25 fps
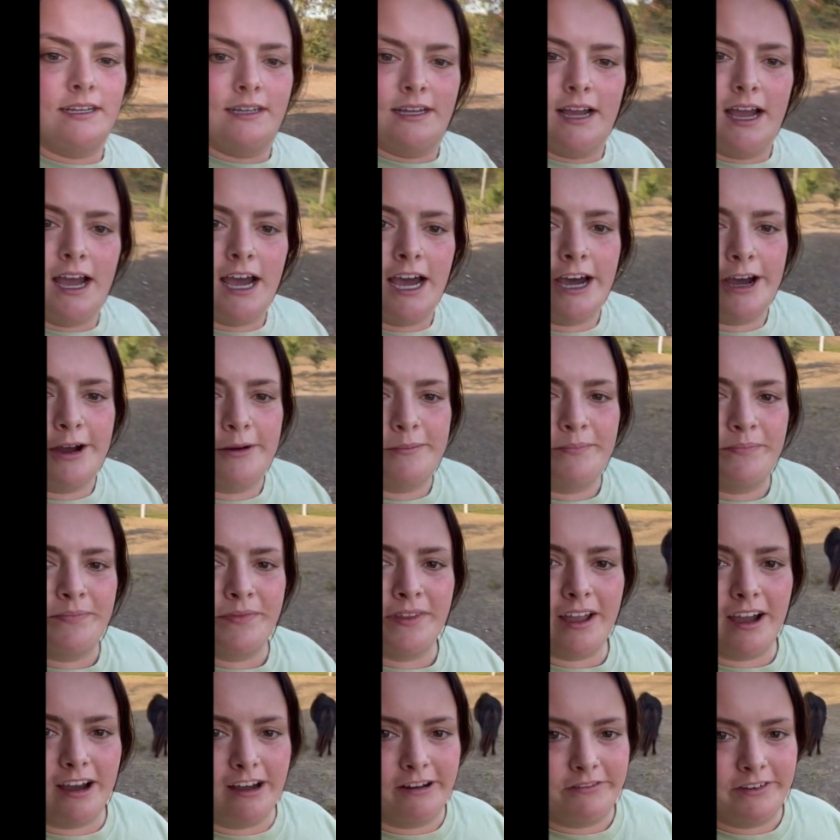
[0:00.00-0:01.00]

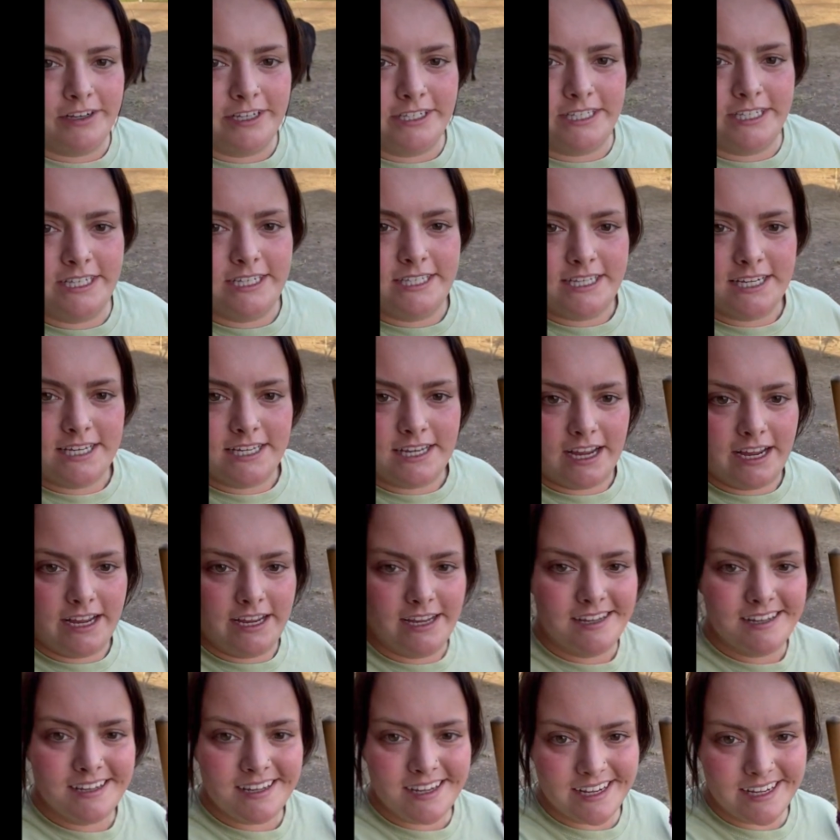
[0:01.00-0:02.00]
Obviously
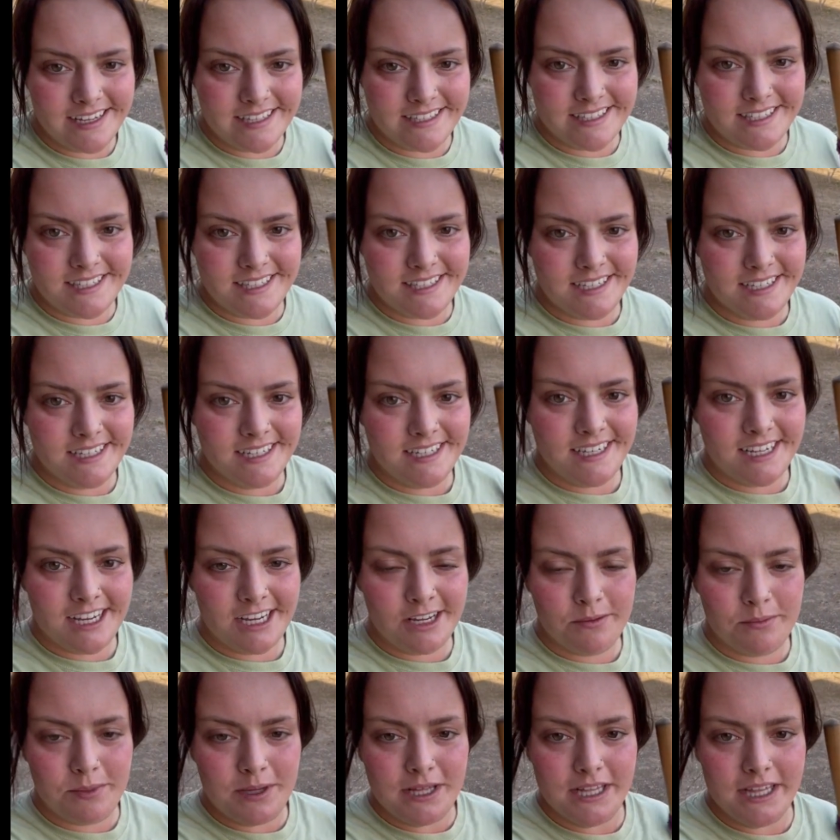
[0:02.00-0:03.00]
tonight it's going
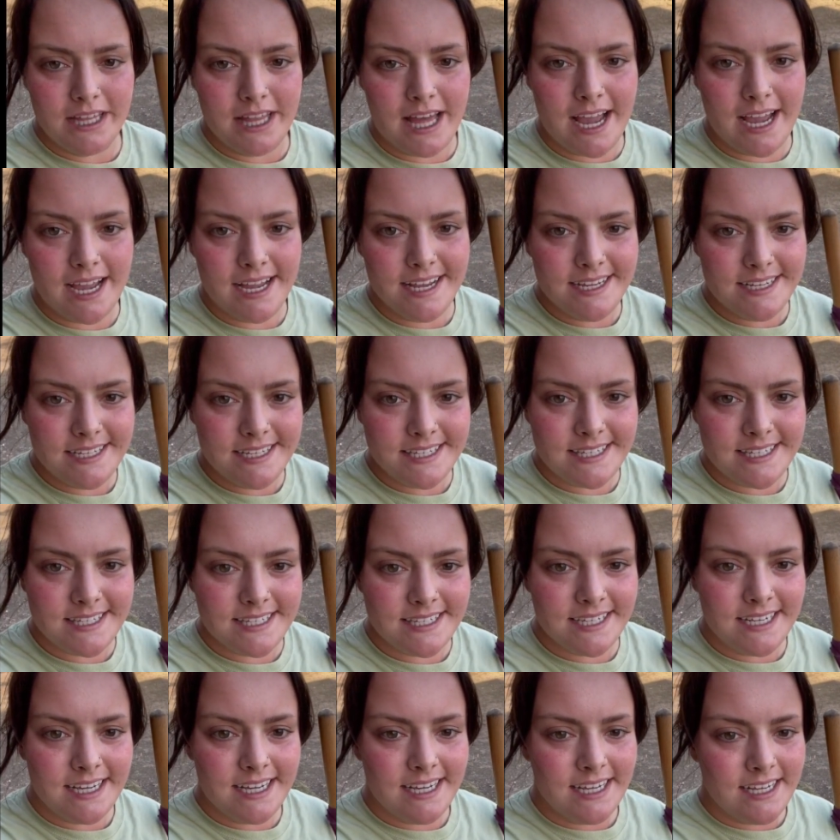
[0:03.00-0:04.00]
to be less
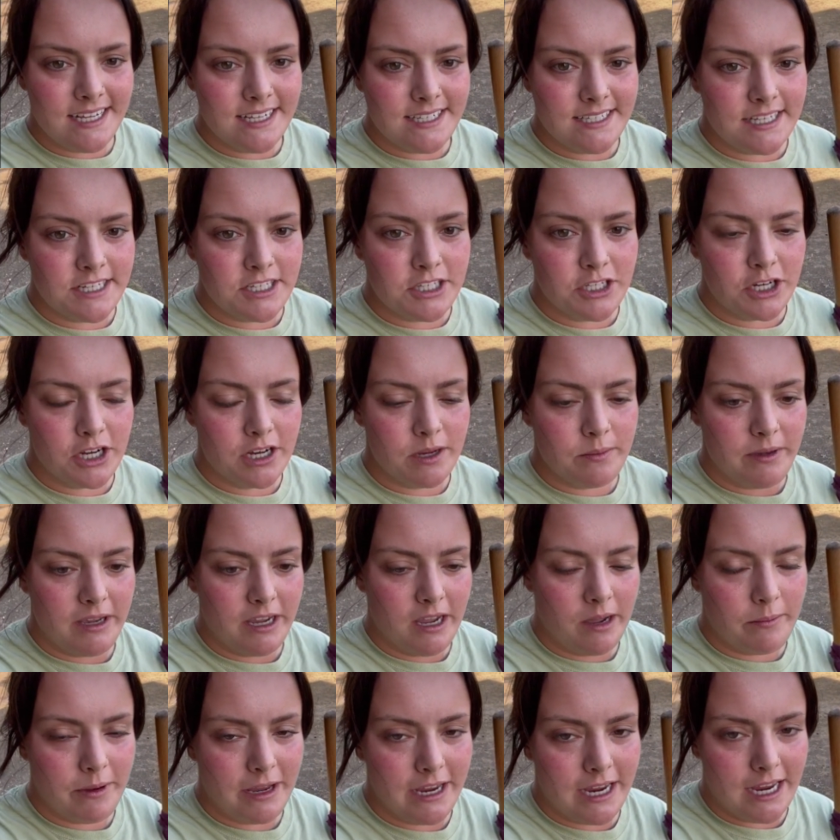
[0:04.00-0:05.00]
since they're going to be
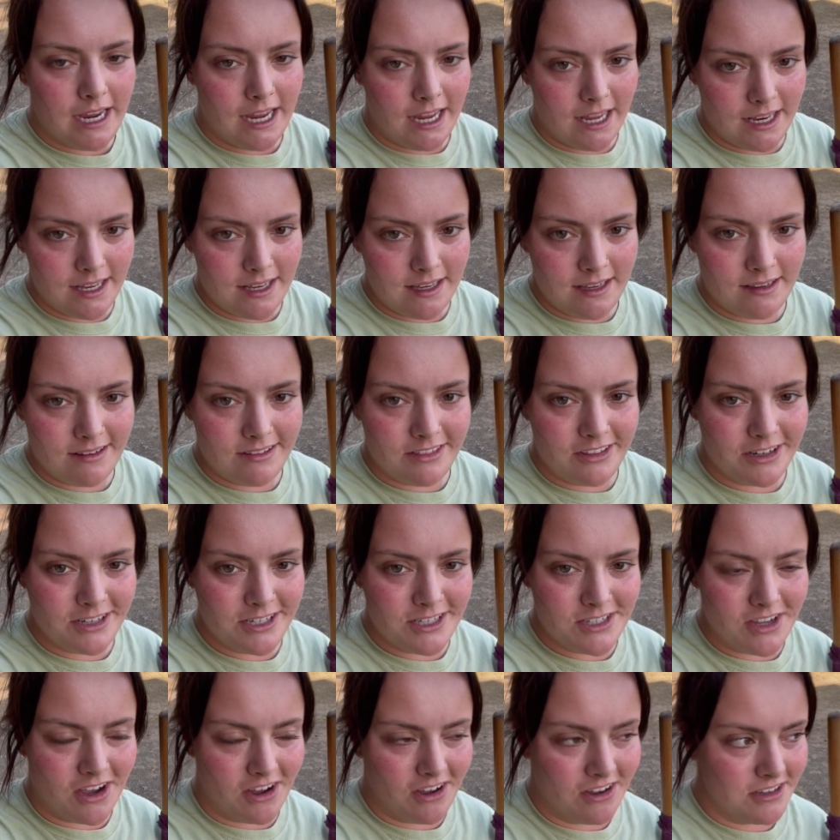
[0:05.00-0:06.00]
coming in their
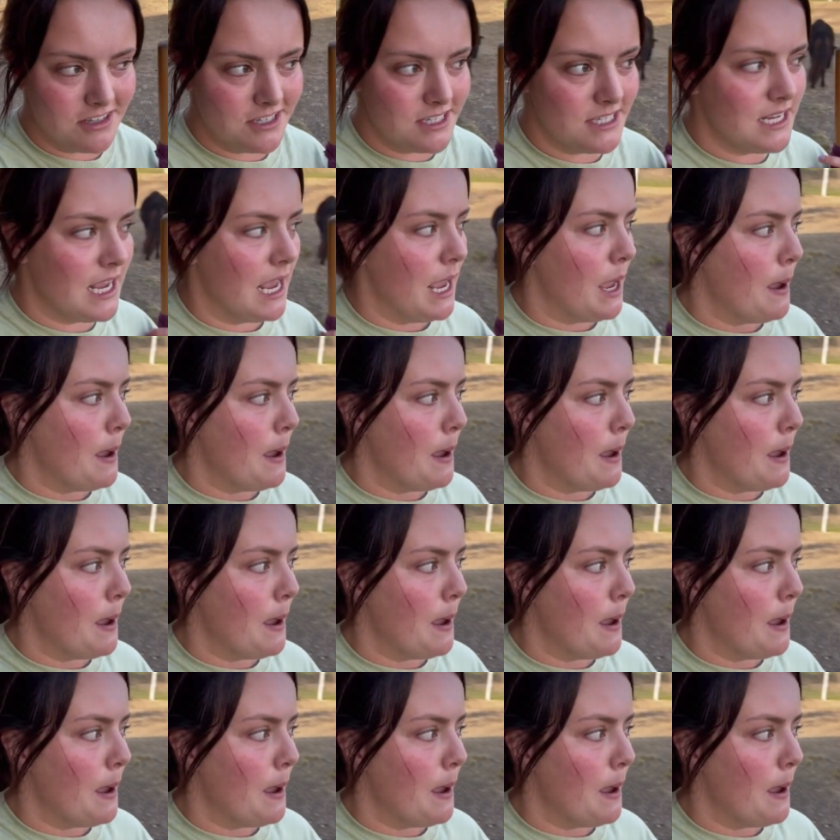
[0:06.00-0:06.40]
stalls.